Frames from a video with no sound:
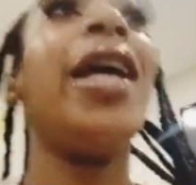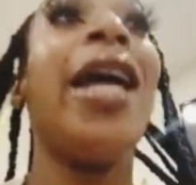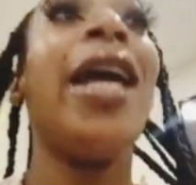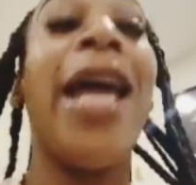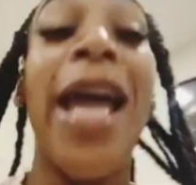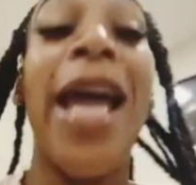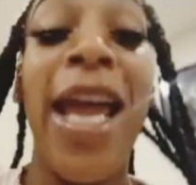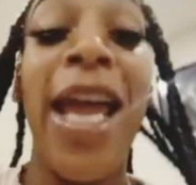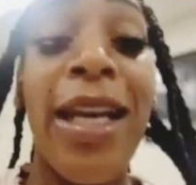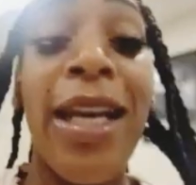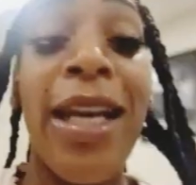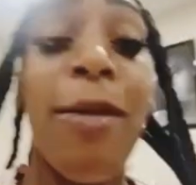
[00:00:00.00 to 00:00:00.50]

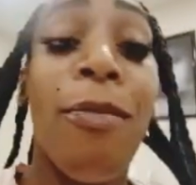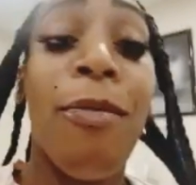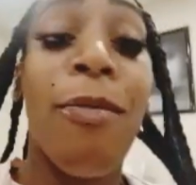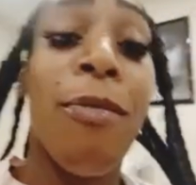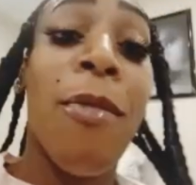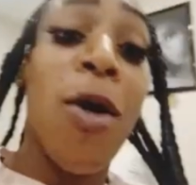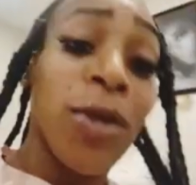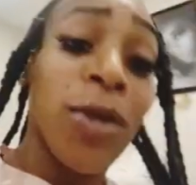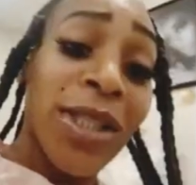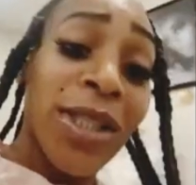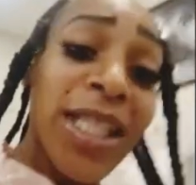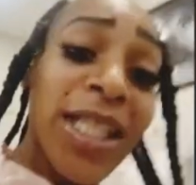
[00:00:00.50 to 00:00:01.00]
And
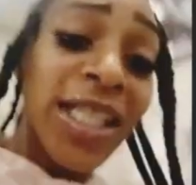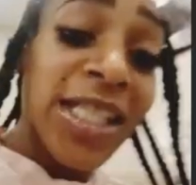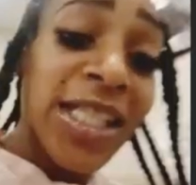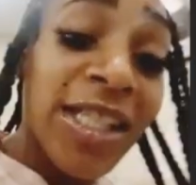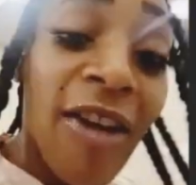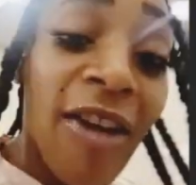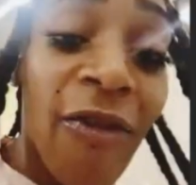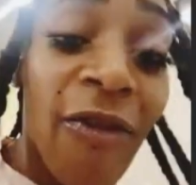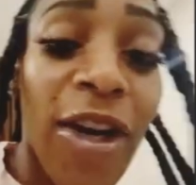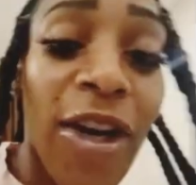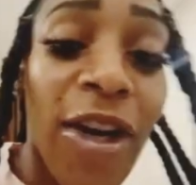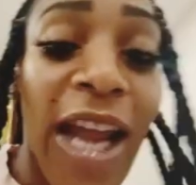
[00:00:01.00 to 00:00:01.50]
most of the
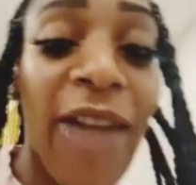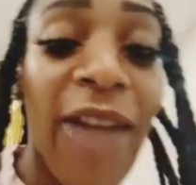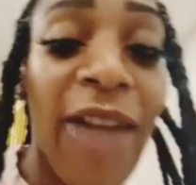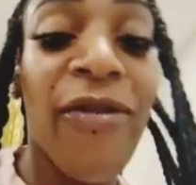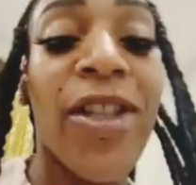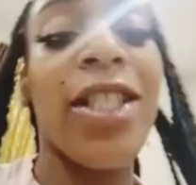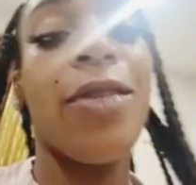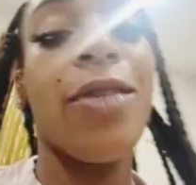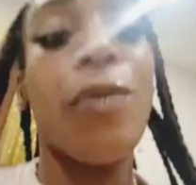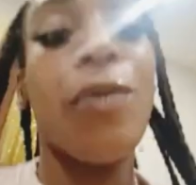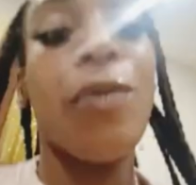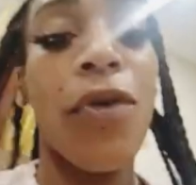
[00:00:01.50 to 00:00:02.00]
stuff on that
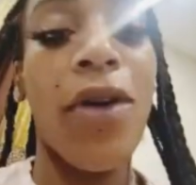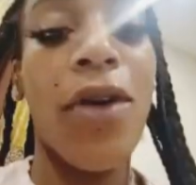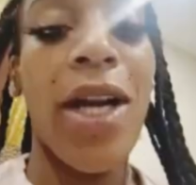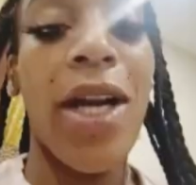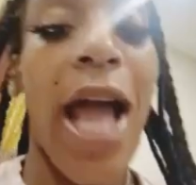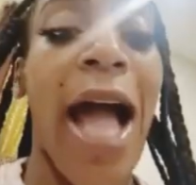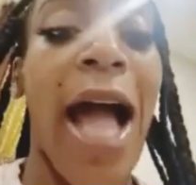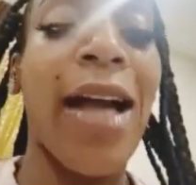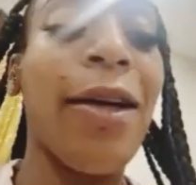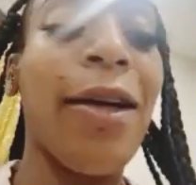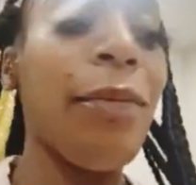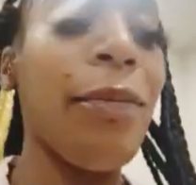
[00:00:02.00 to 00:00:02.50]
vision board
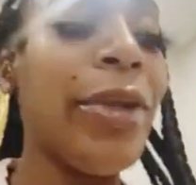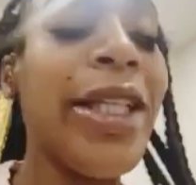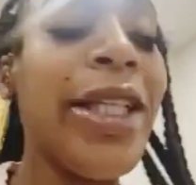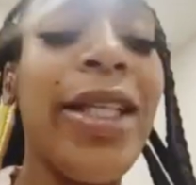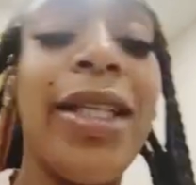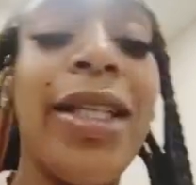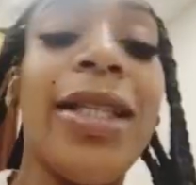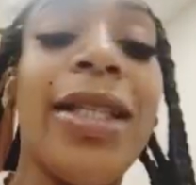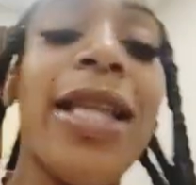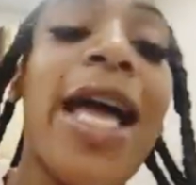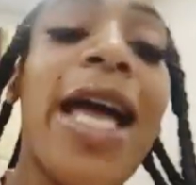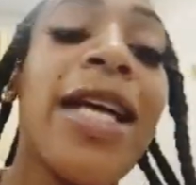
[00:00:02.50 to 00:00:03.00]
I
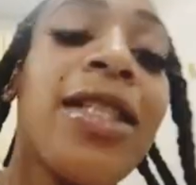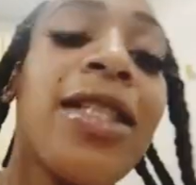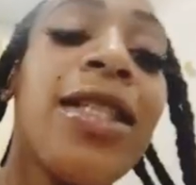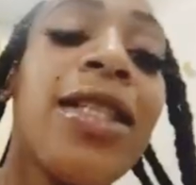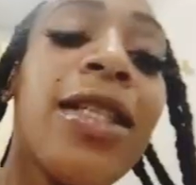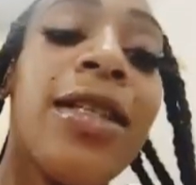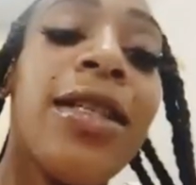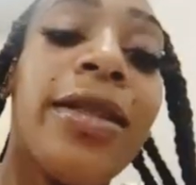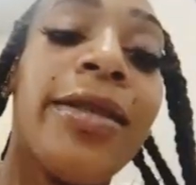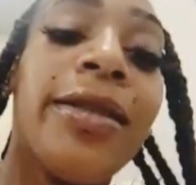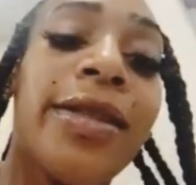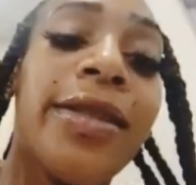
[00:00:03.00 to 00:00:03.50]
completed last
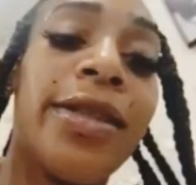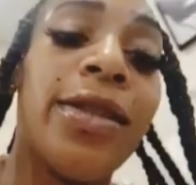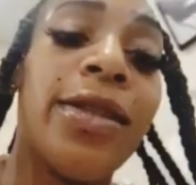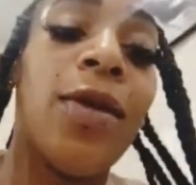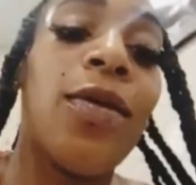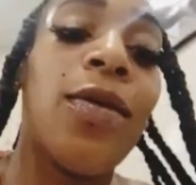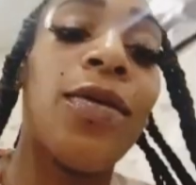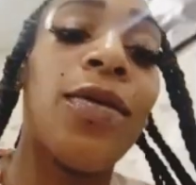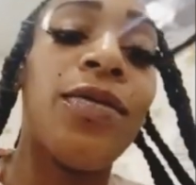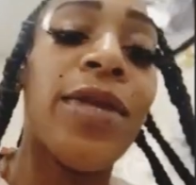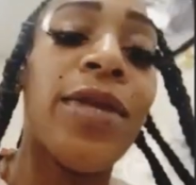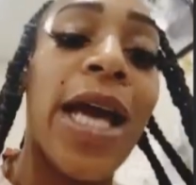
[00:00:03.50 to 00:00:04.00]
year.
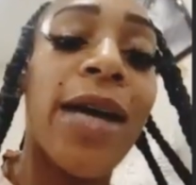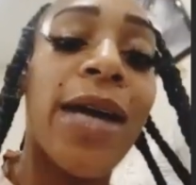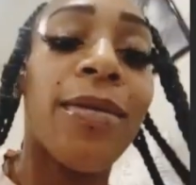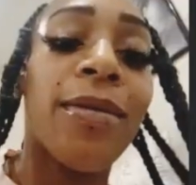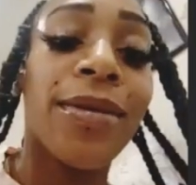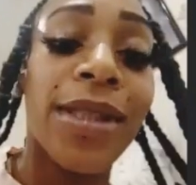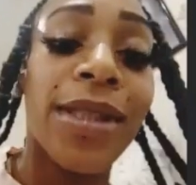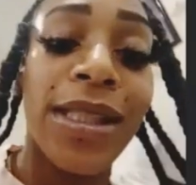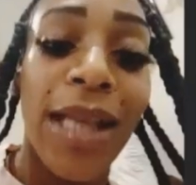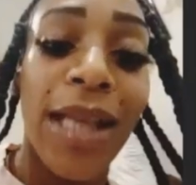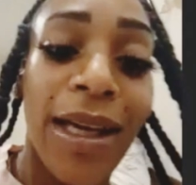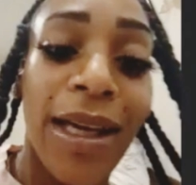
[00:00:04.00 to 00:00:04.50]
So that
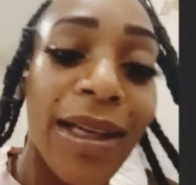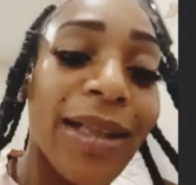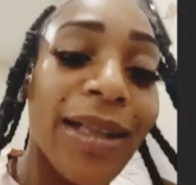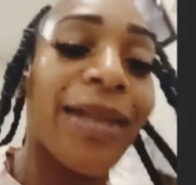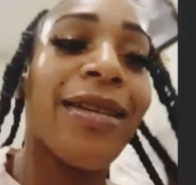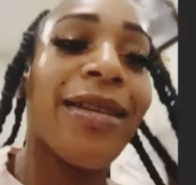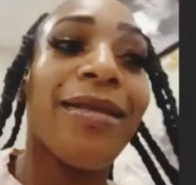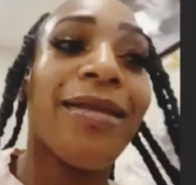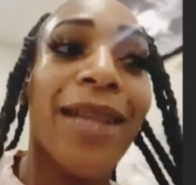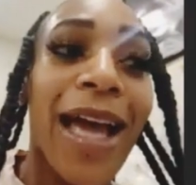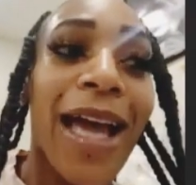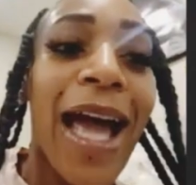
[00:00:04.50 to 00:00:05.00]
was like,
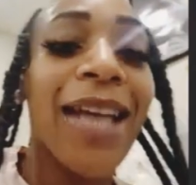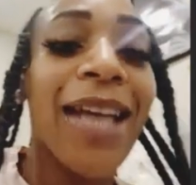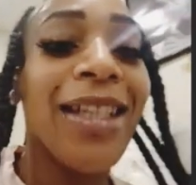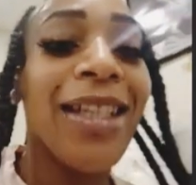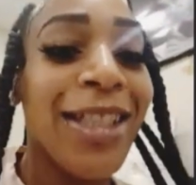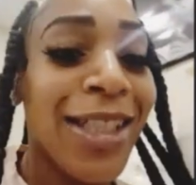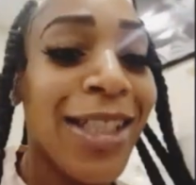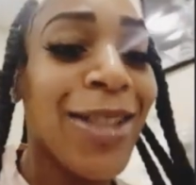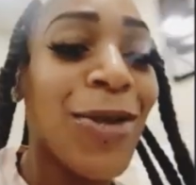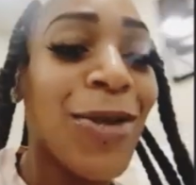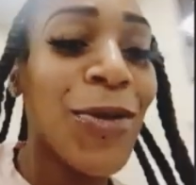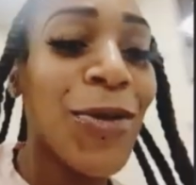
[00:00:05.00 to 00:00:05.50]
I
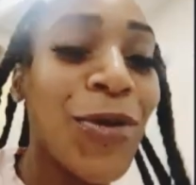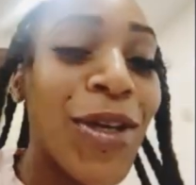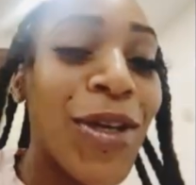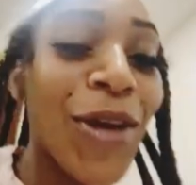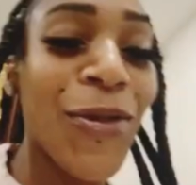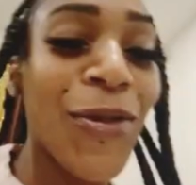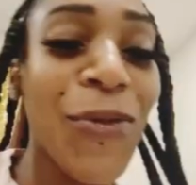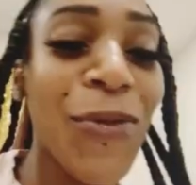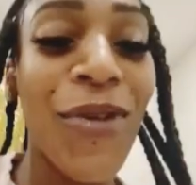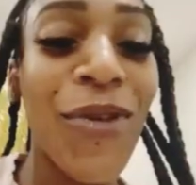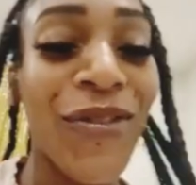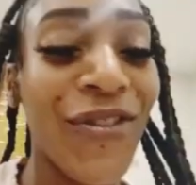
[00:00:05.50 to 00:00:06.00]
need to do
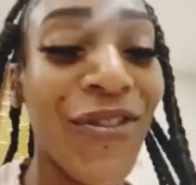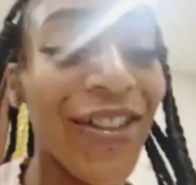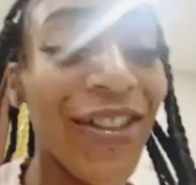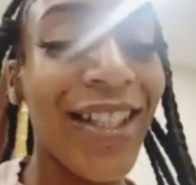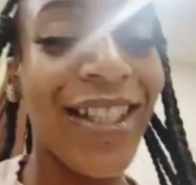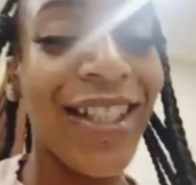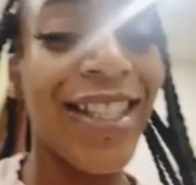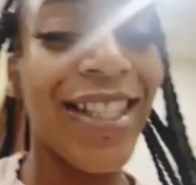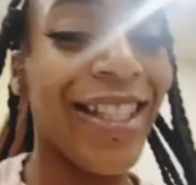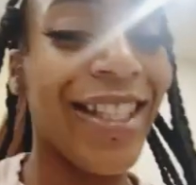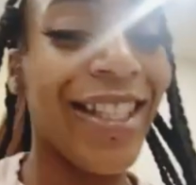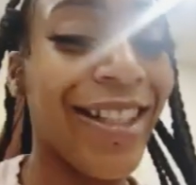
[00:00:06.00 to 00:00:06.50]
another one for
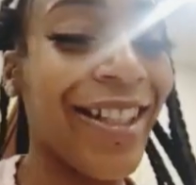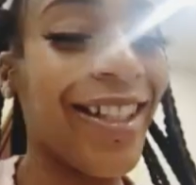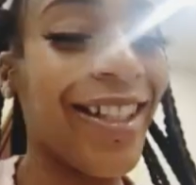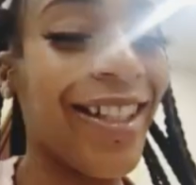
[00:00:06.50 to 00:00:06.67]
this year.